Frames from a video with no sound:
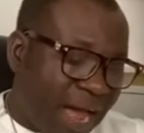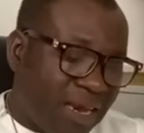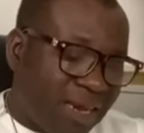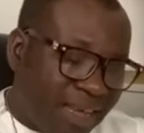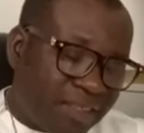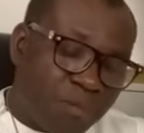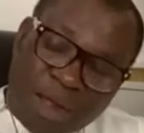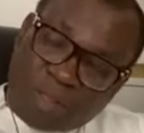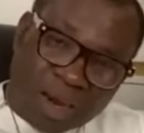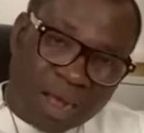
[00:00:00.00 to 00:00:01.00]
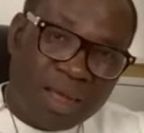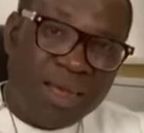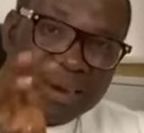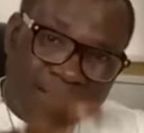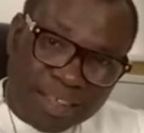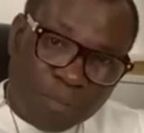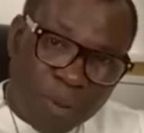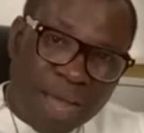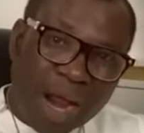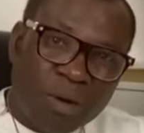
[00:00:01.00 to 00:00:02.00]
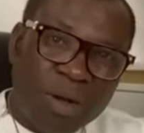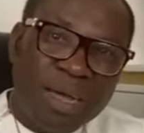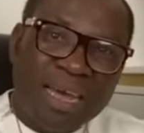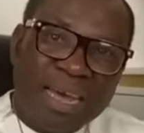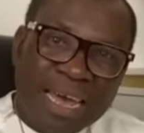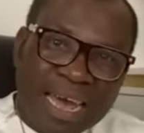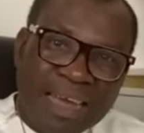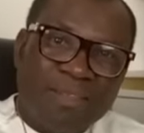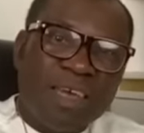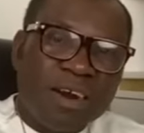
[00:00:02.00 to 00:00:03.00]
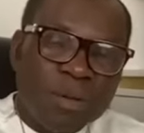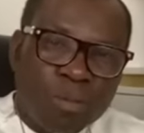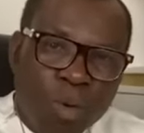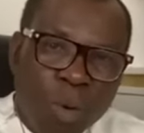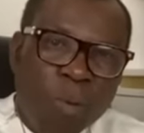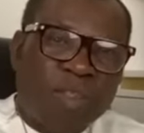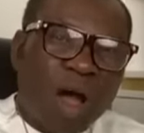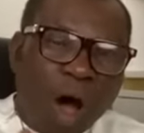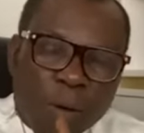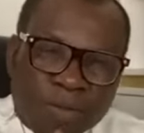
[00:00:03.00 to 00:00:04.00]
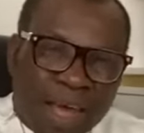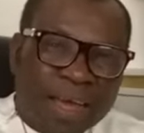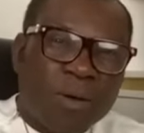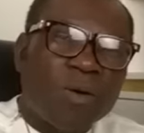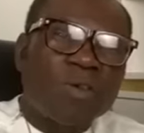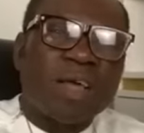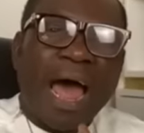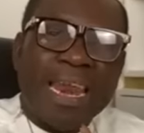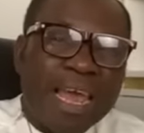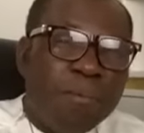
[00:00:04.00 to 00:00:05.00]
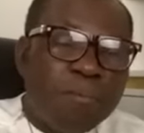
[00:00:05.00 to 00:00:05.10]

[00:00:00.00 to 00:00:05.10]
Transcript: And this mantra, this prayer, no, it removes obstacles and